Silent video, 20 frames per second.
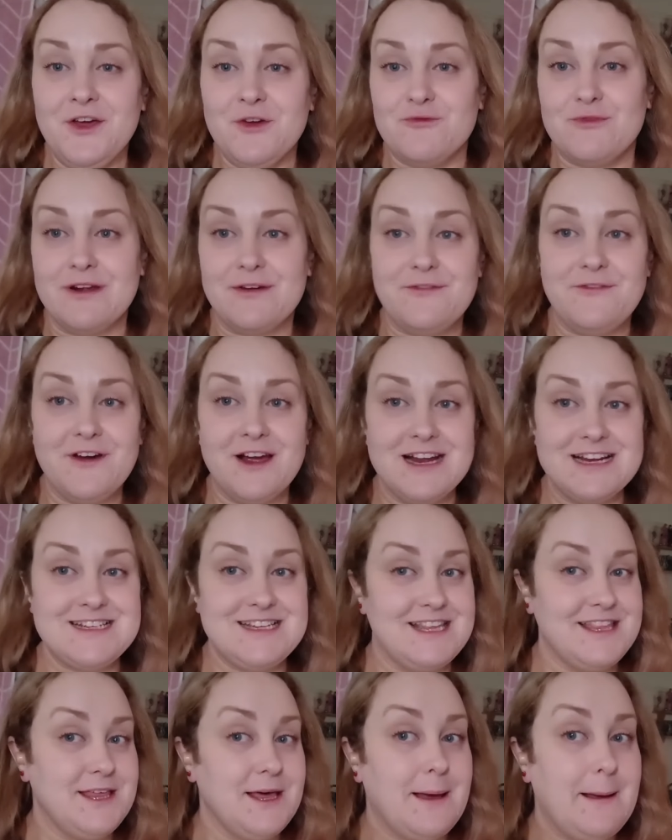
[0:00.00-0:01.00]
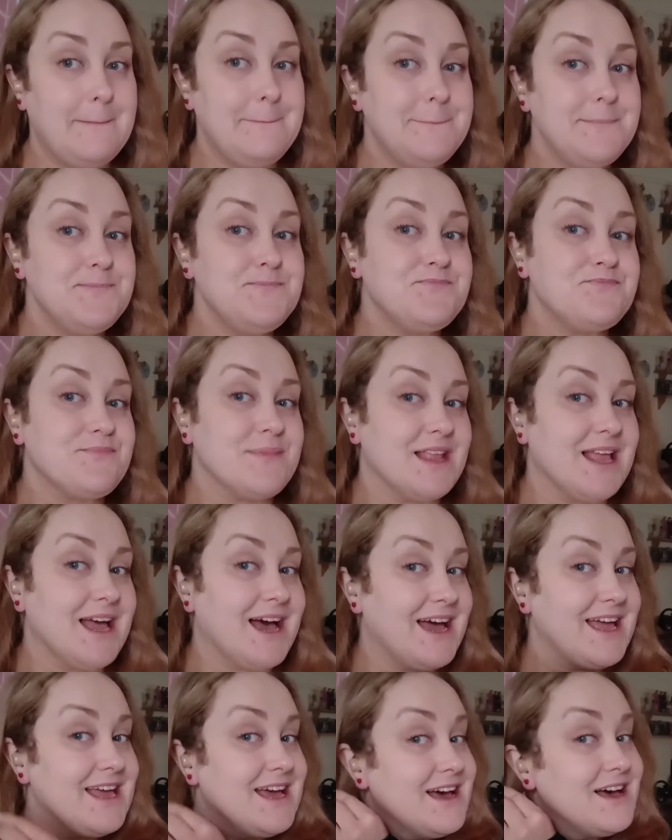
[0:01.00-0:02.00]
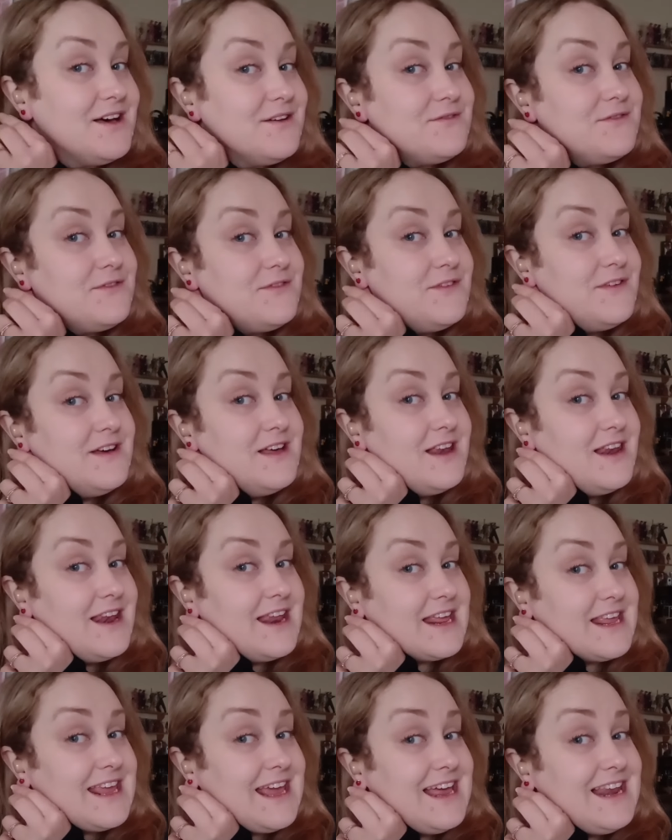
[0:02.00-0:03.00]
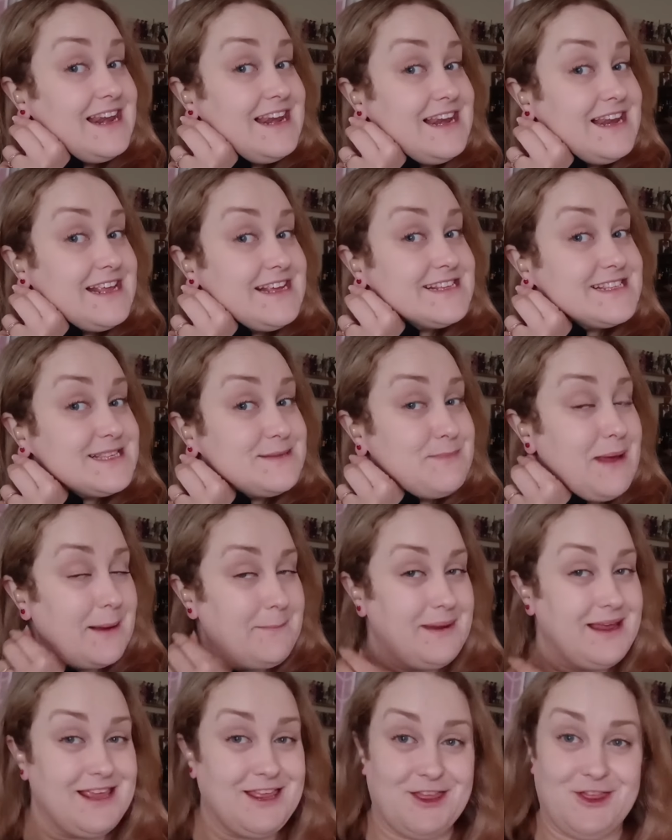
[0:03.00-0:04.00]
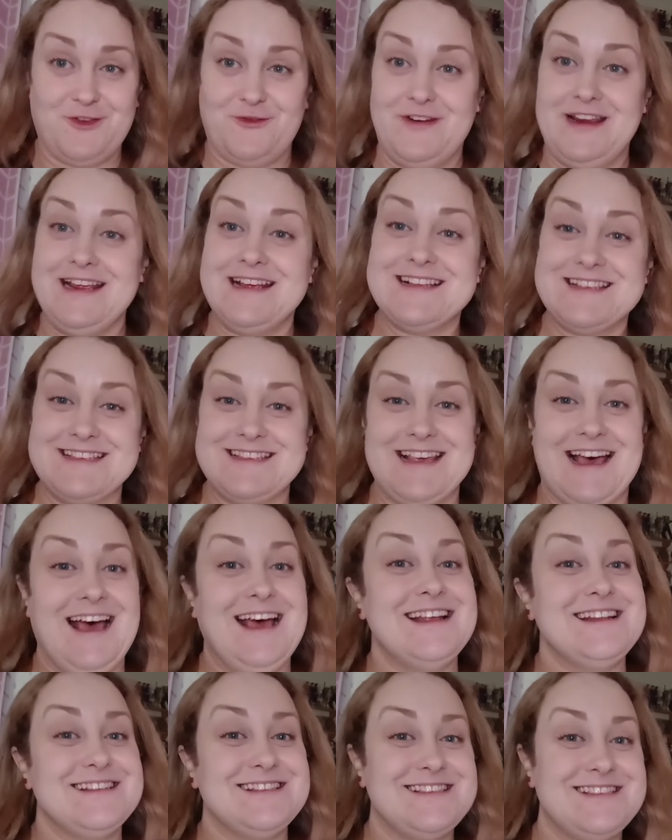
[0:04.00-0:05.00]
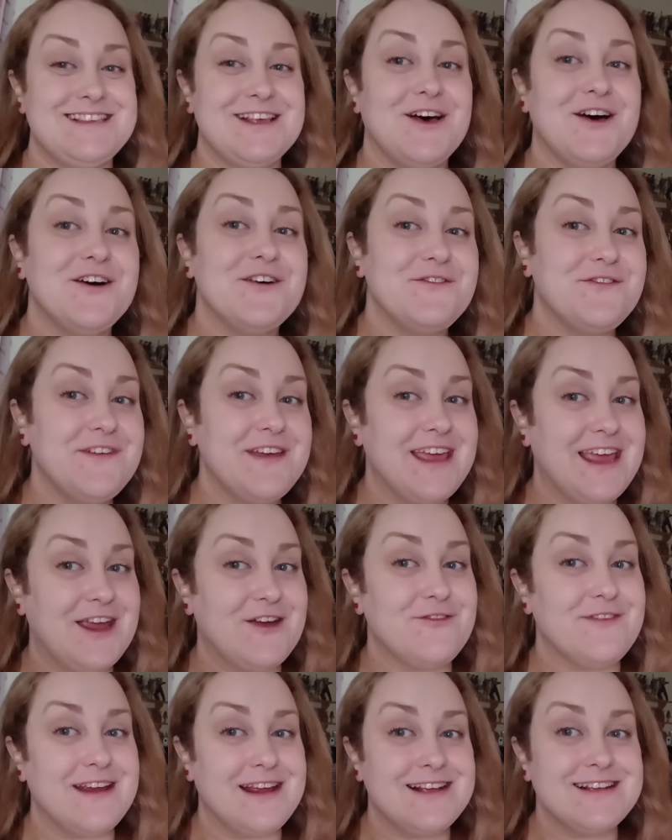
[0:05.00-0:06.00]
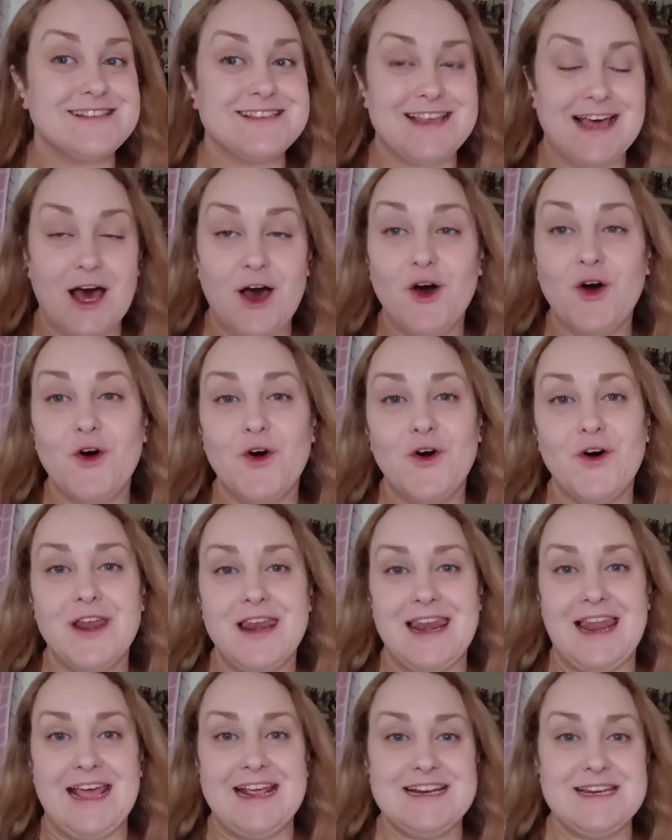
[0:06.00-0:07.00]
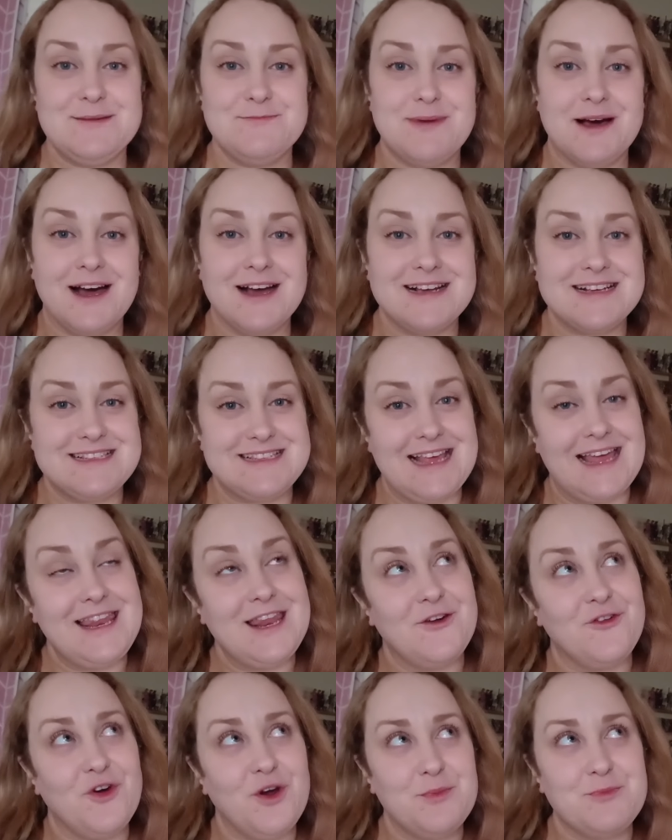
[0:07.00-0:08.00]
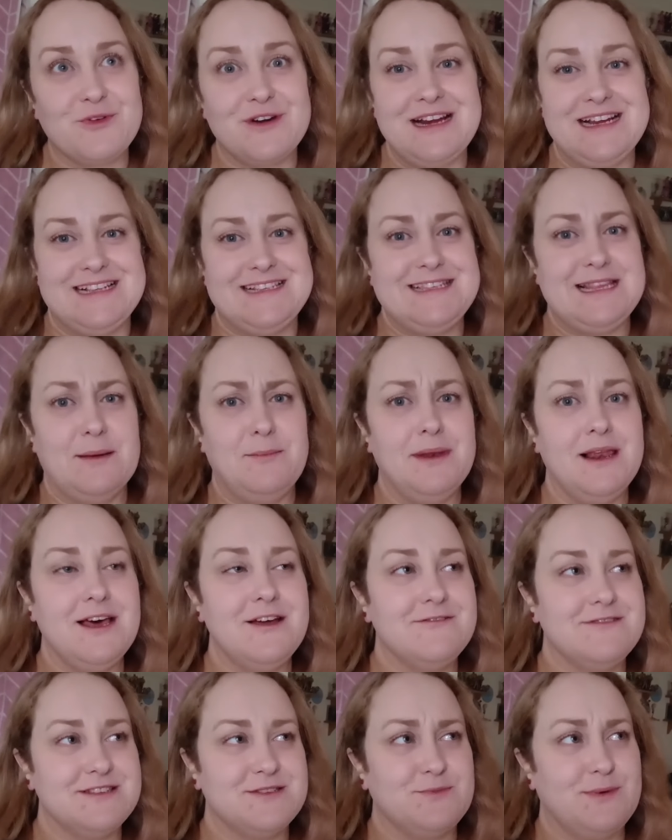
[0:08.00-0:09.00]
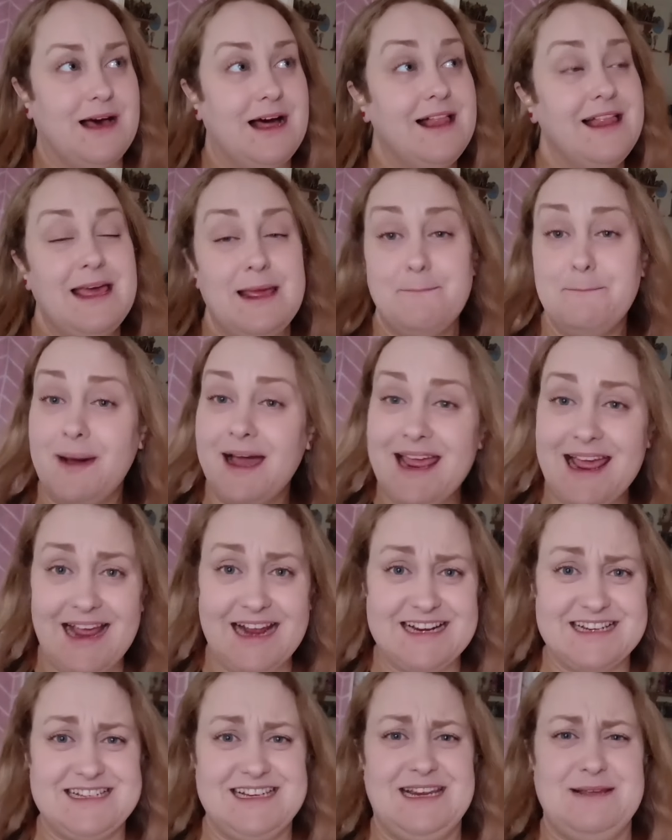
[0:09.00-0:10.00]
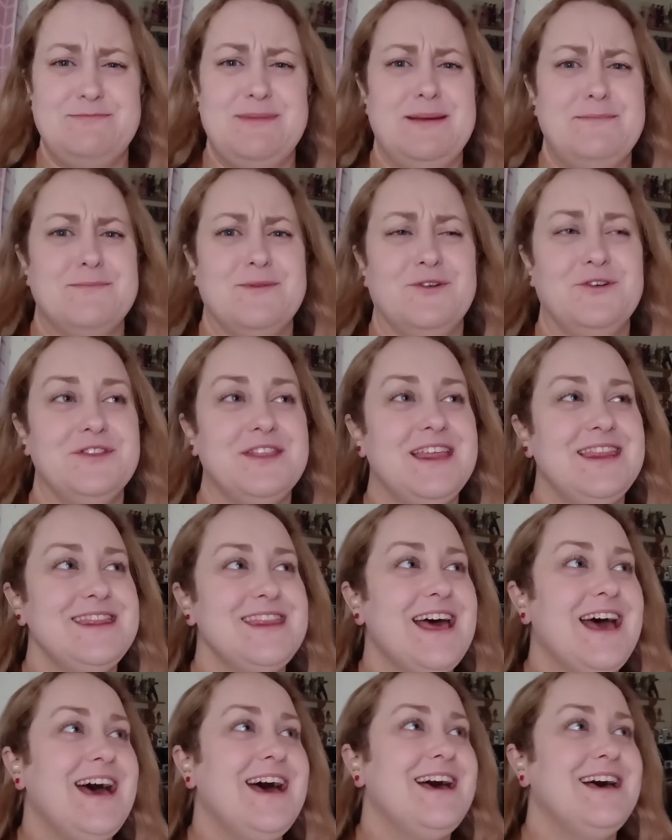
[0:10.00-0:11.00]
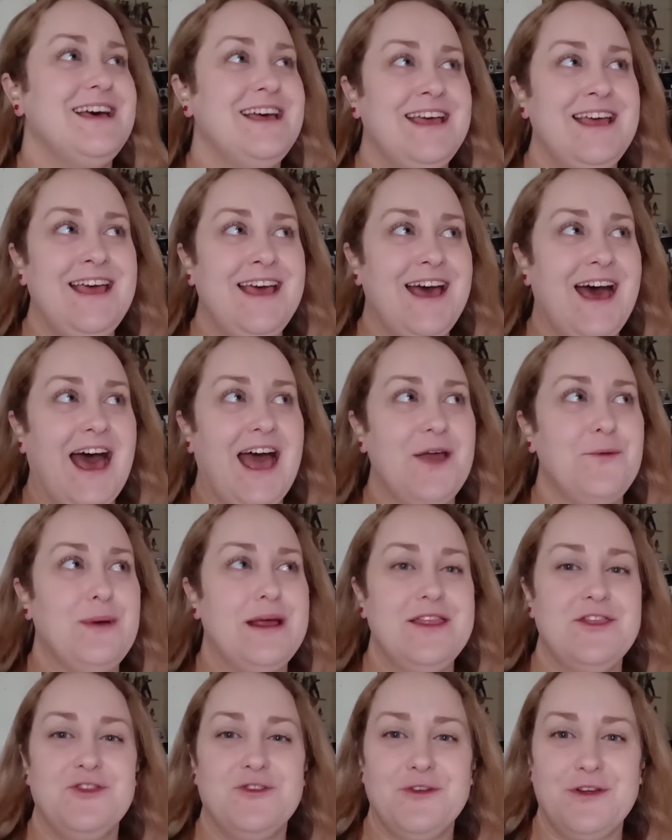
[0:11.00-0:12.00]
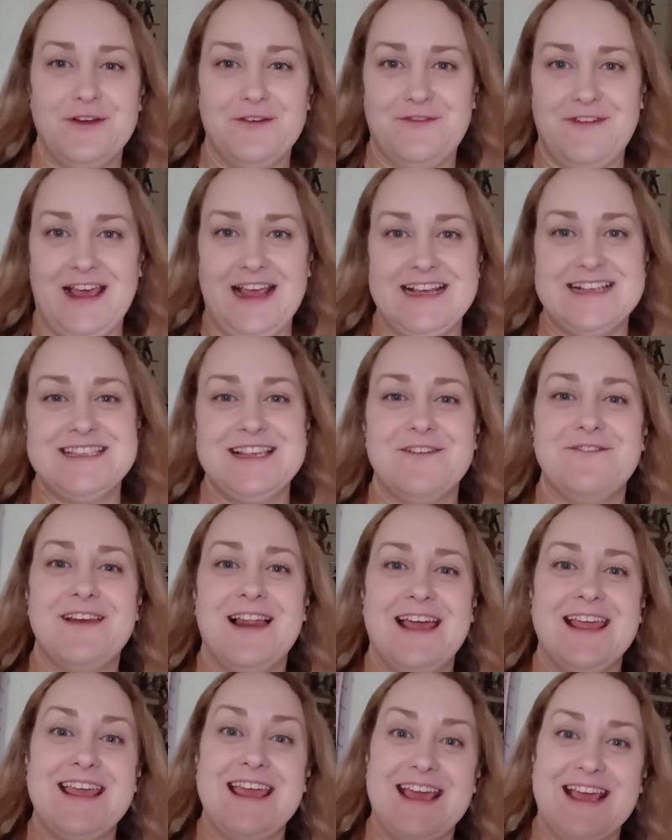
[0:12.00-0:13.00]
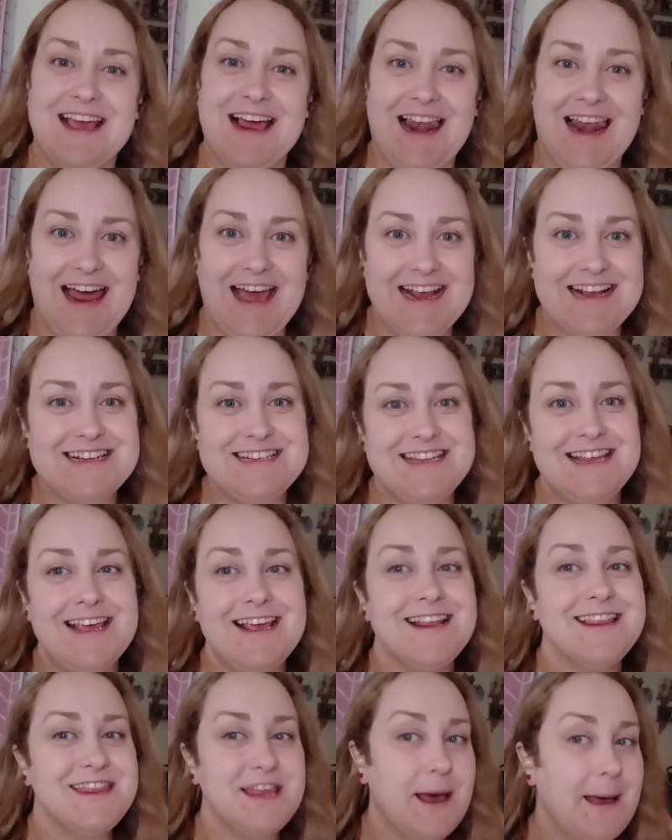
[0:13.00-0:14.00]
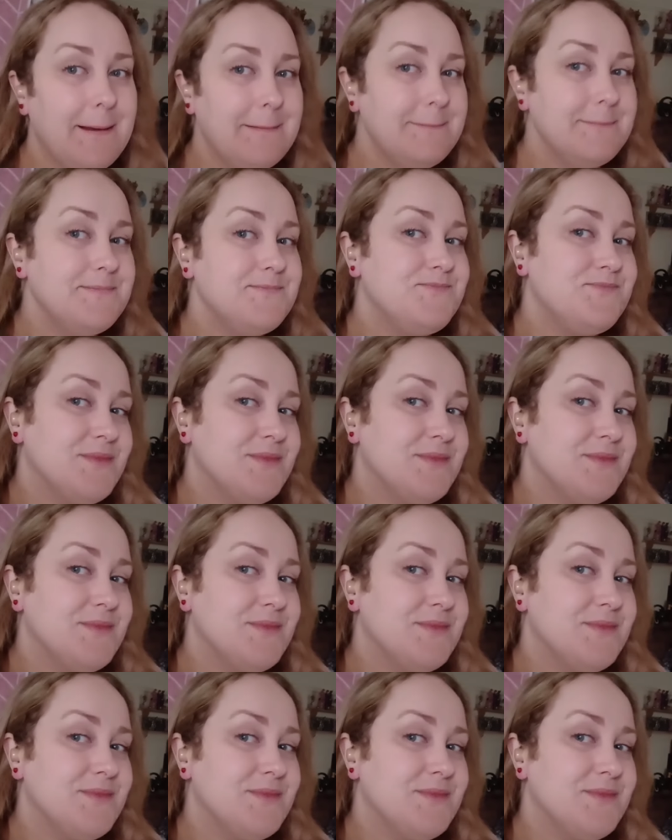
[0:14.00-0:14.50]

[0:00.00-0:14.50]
refer to them. I have like at least maybe three sets of earrings that are all ladybugs, and they're all pretty similar as well. It might actually be more than that. I went through a phase of like collecting them,